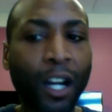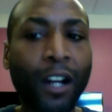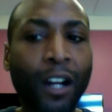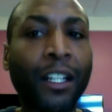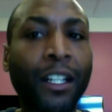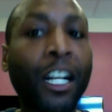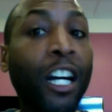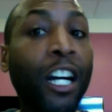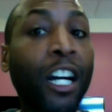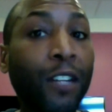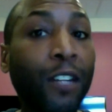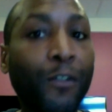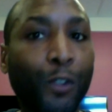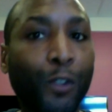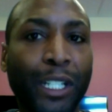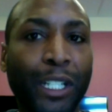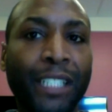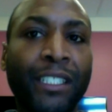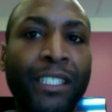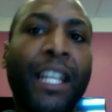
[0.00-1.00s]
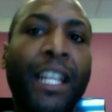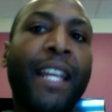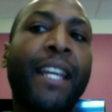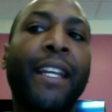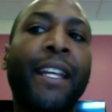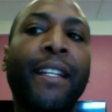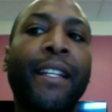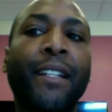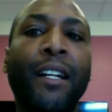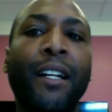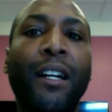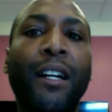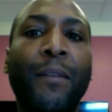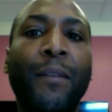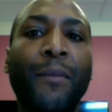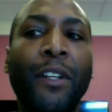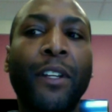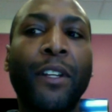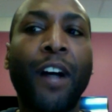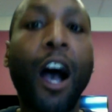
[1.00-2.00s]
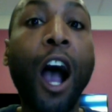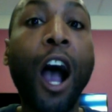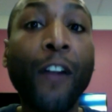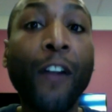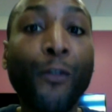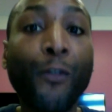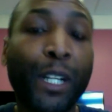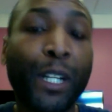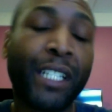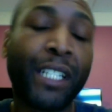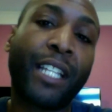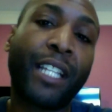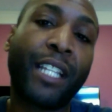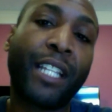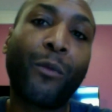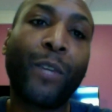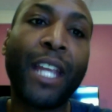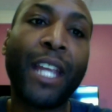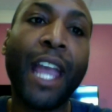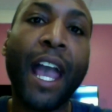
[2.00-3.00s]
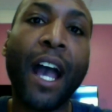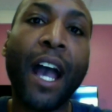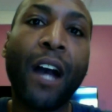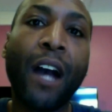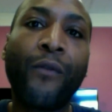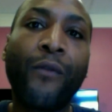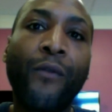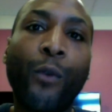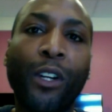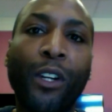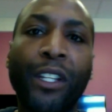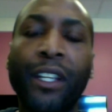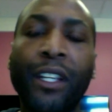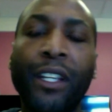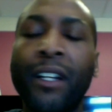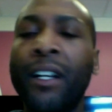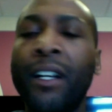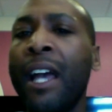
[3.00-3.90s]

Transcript: coverage and the offerings that we have for you.